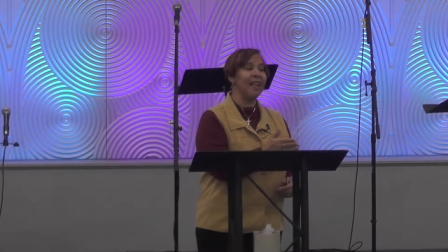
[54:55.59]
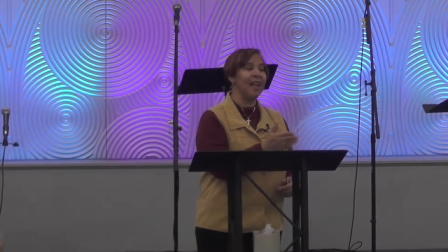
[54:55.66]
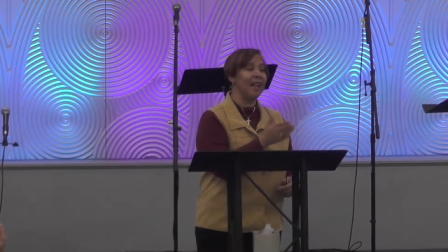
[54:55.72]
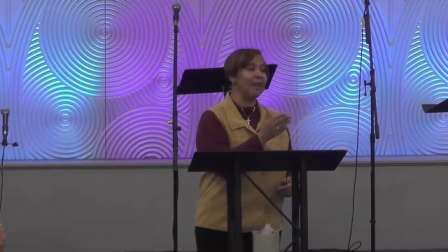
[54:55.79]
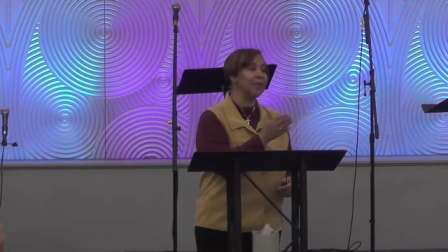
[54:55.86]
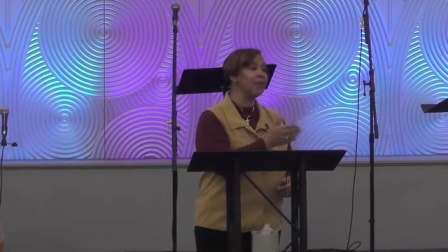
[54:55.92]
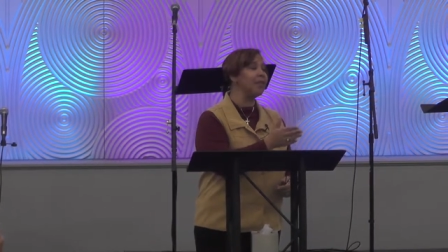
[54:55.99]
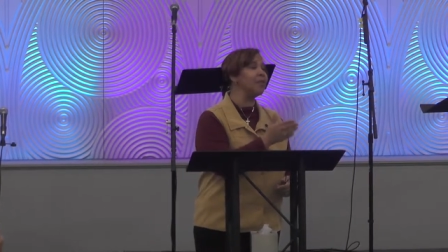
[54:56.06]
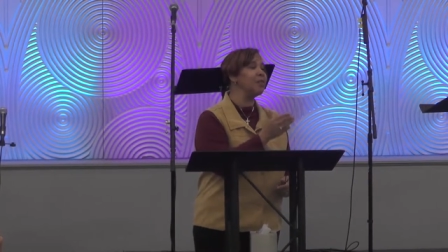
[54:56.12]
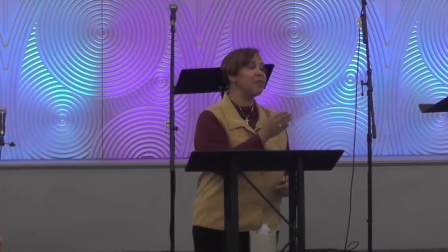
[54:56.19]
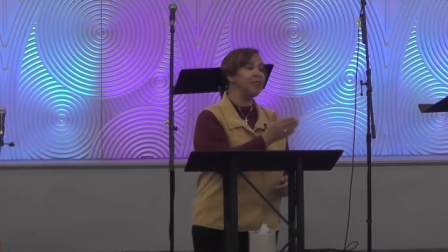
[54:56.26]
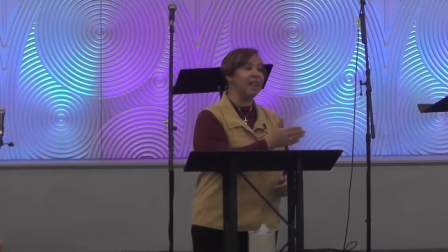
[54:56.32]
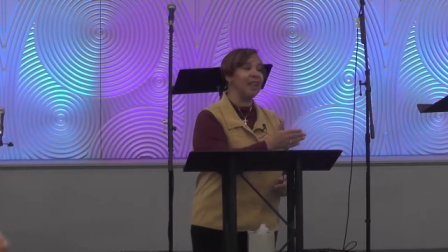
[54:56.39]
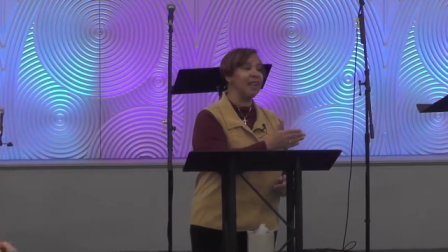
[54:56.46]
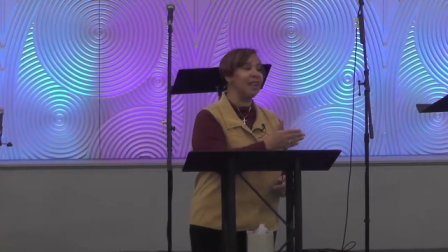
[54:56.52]
I don't
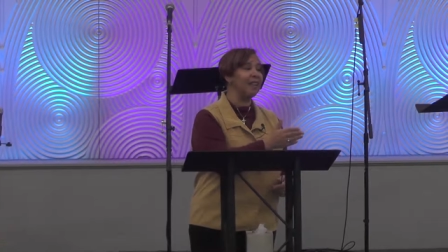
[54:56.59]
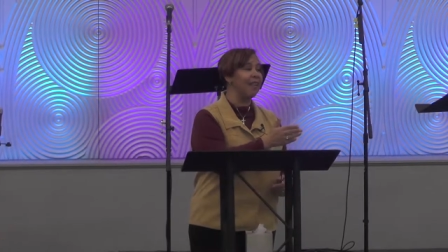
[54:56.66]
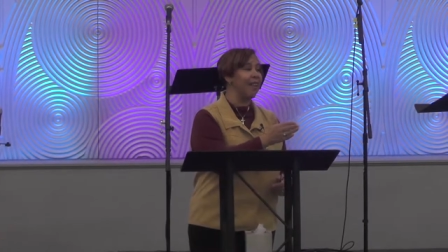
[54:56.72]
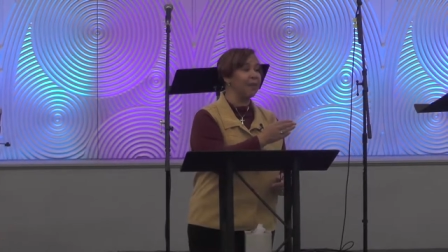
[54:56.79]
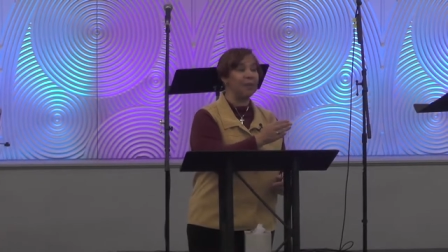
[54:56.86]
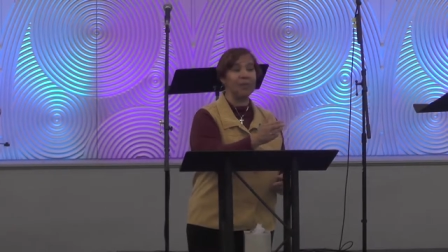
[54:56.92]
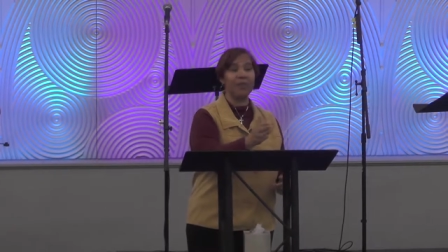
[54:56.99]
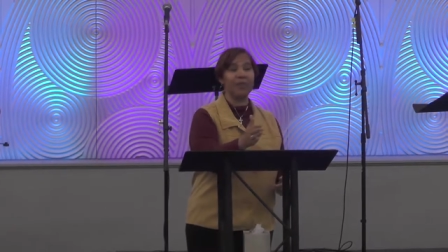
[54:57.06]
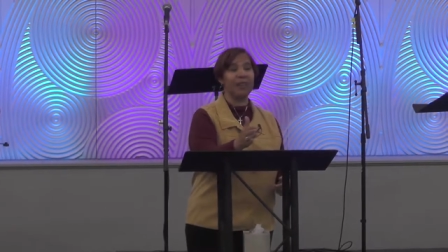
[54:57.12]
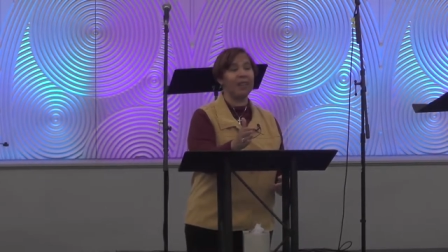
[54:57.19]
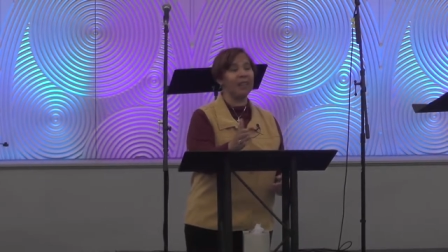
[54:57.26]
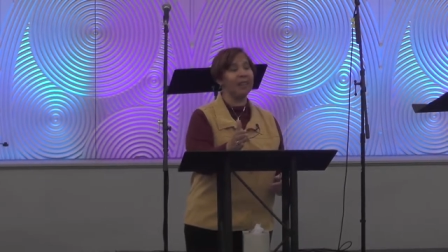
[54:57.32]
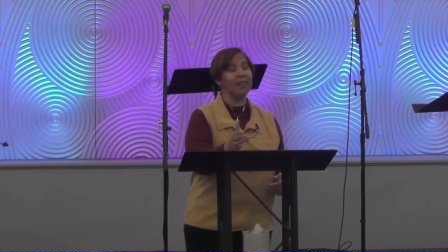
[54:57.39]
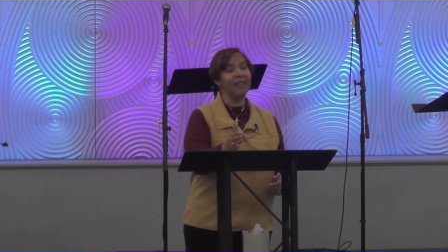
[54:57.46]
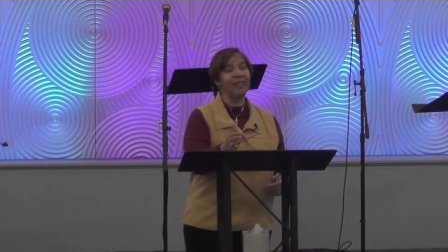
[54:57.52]
understand
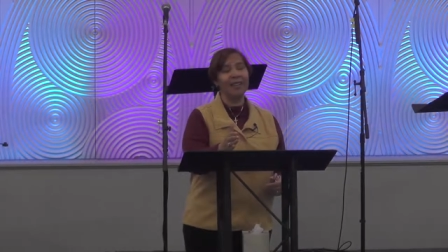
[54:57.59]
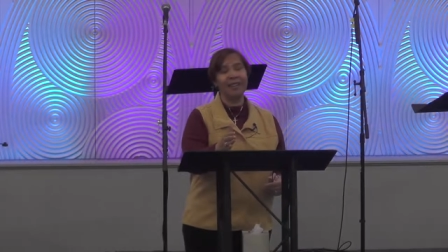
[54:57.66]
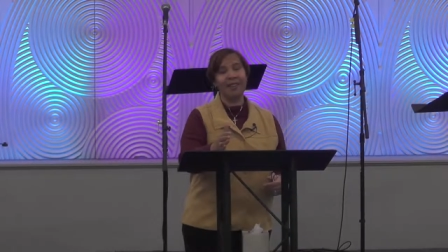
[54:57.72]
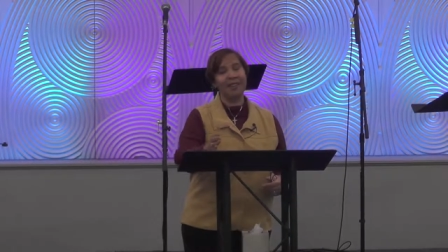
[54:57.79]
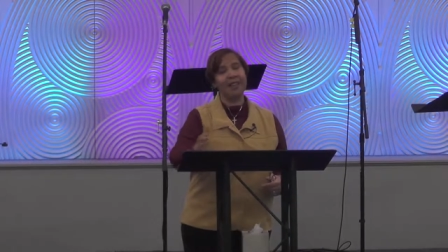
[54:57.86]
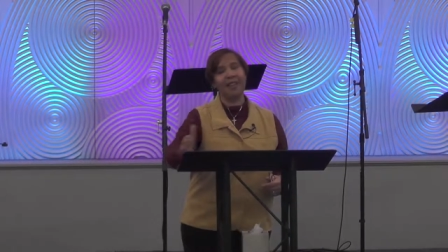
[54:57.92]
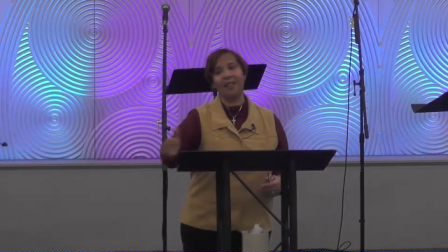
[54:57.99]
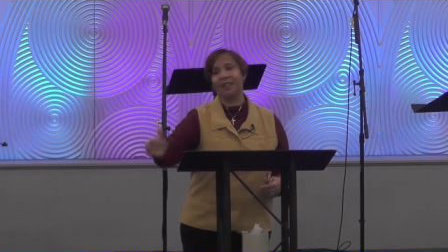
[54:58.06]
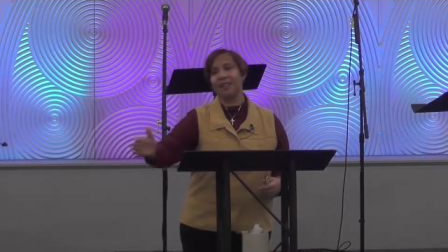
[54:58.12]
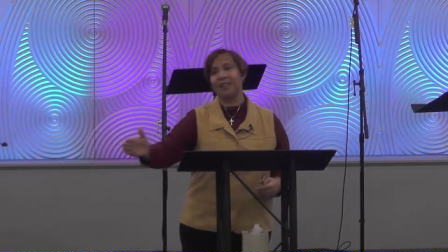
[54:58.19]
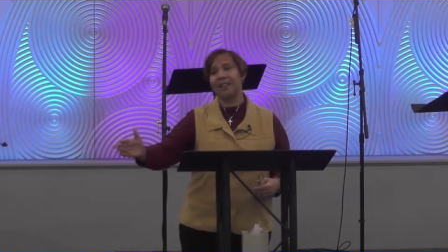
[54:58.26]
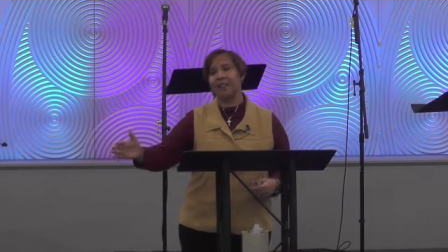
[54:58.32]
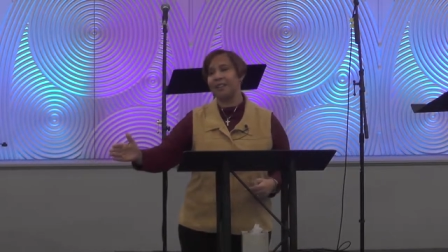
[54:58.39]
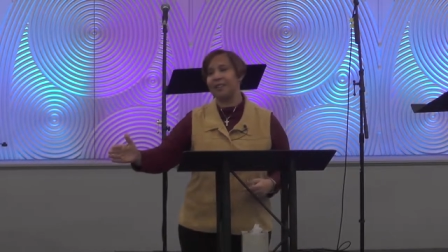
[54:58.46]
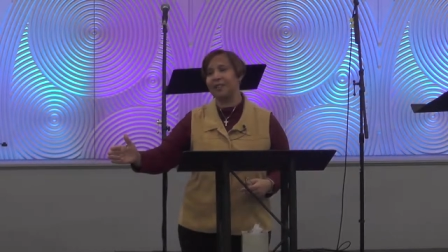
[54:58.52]
everything that God
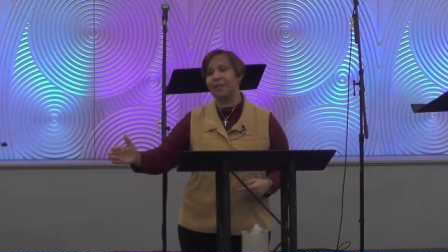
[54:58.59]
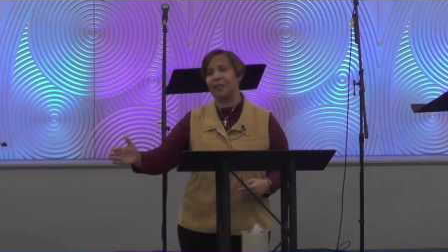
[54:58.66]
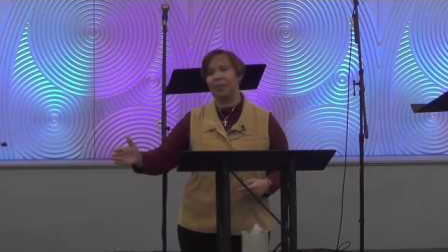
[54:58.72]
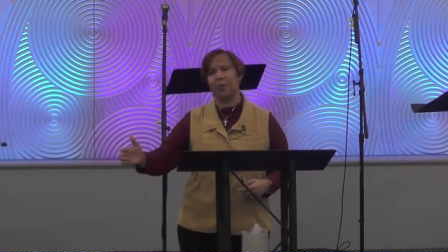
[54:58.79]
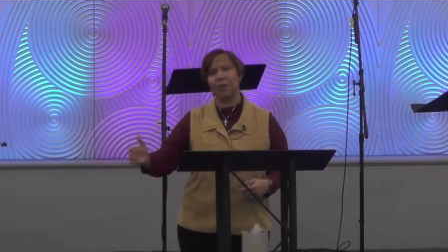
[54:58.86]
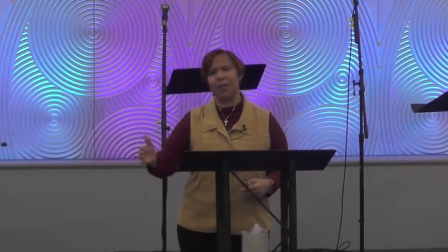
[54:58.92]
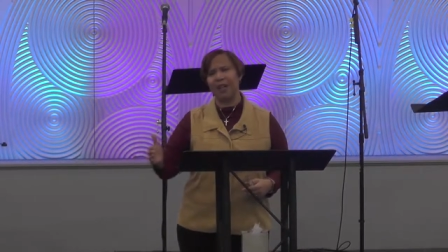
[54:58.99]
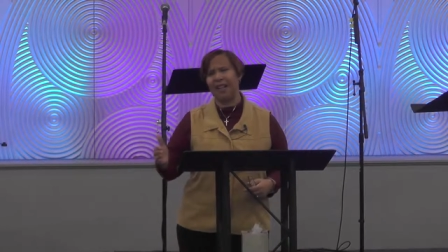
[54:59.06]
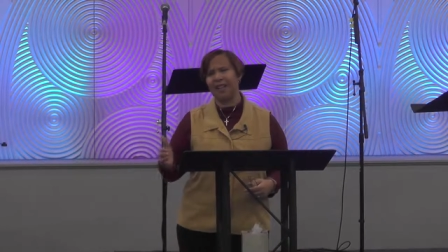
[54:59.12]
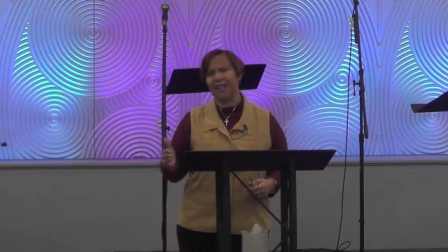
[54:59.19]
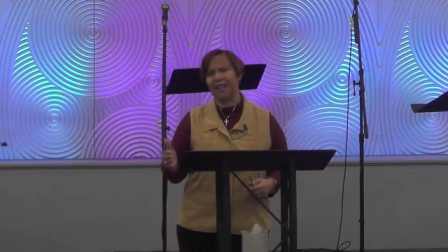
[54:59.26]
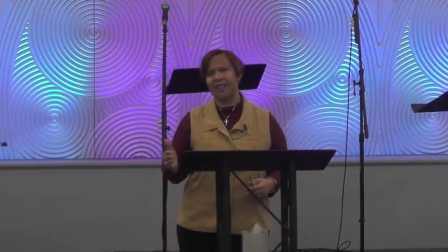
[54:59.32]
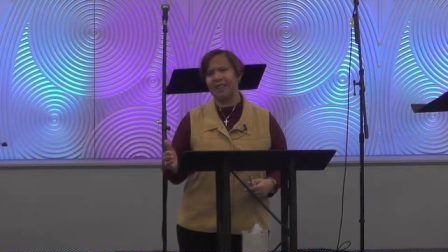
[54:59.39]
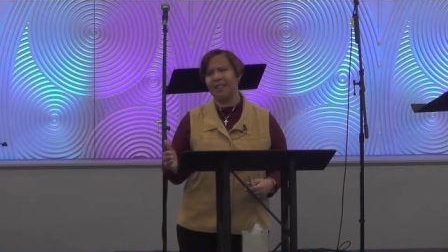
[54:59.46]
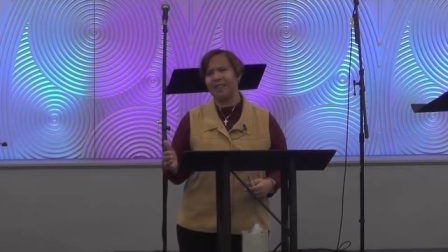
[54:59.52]
does or why,
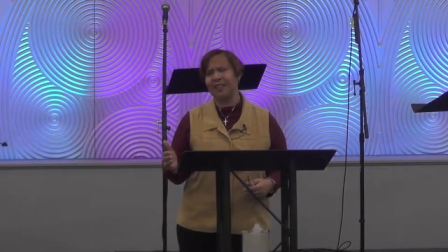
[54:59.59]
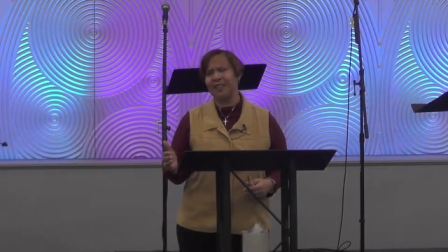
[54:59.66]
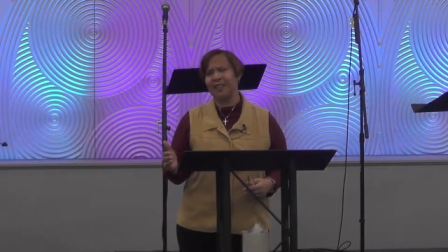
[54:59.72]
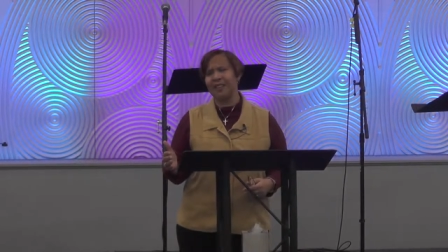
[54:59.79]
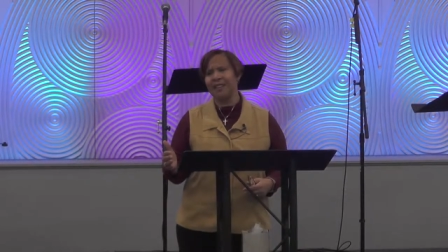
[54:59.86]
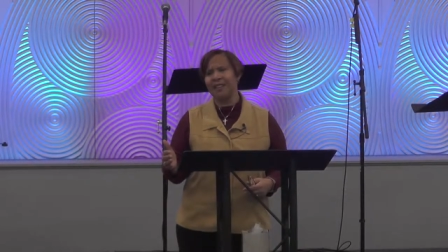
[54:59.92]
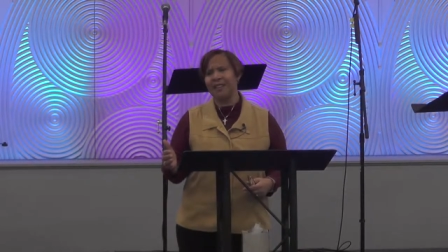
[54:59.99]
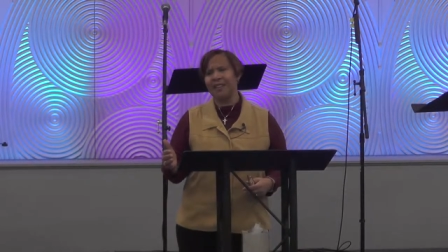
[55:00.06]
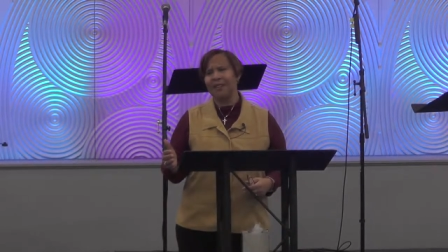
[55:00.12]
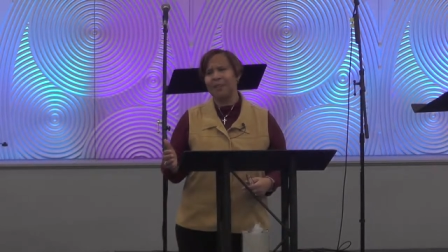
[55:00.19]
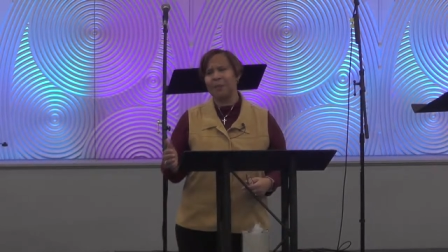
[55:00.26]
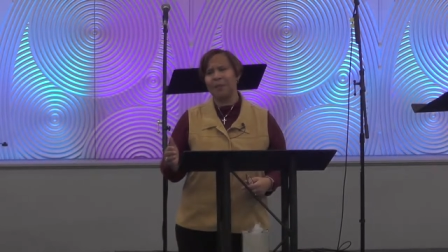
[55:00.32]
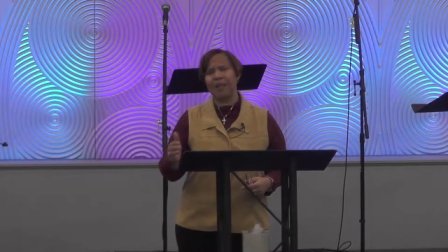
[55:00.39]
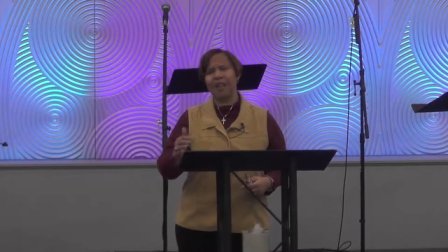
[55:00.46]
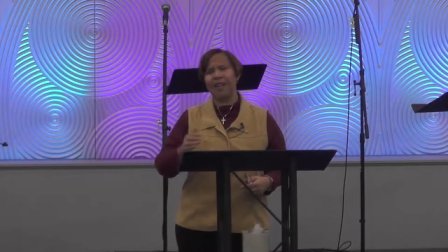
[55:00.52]

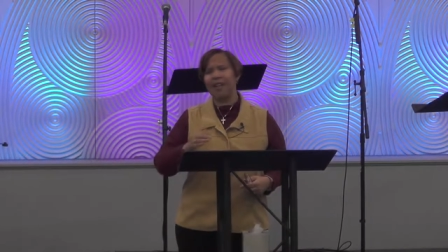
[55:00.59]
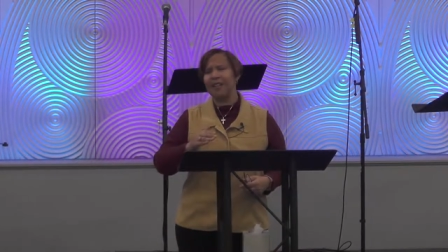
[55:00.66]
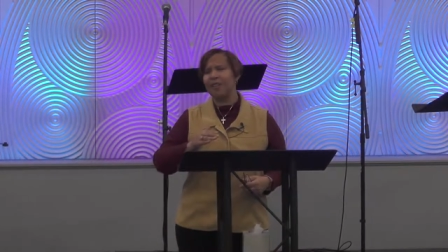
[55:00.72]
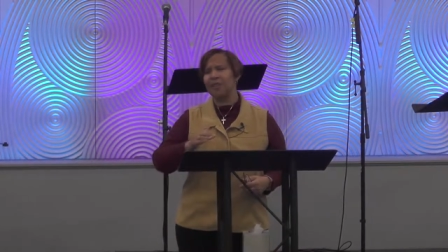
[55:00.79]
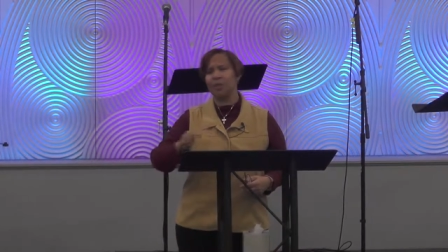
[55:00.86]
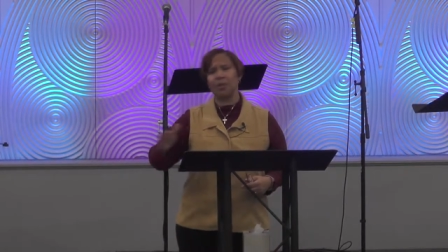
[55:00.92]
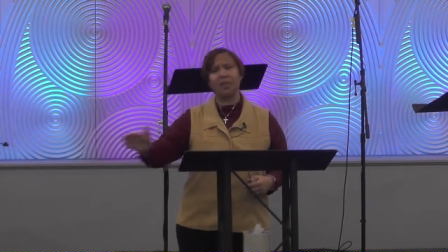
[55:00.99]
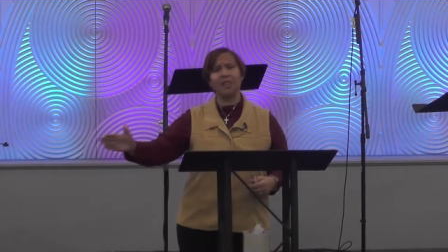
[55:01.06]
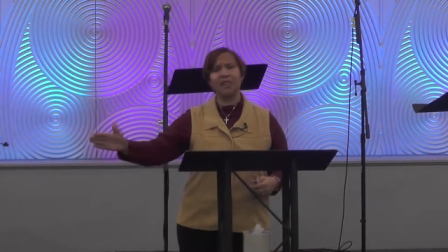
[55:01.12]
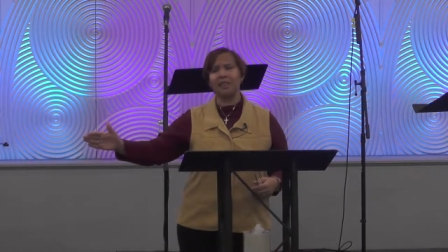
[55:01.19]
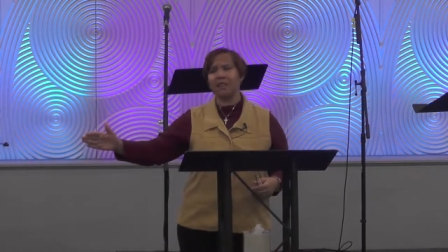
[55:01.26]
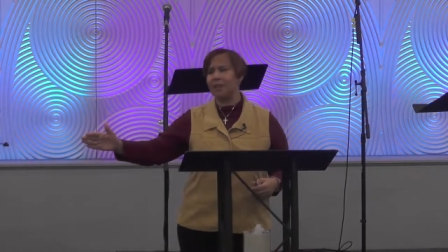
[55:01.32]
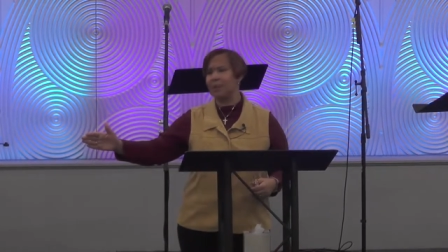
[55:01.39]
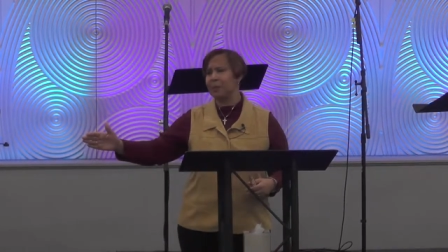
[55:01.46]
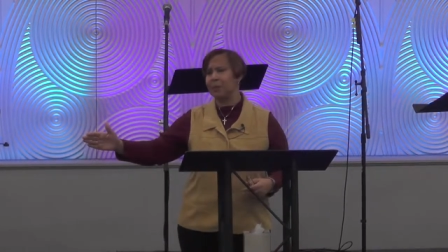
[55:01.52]
but I trust
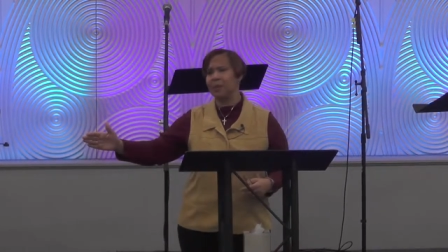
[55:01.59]
Him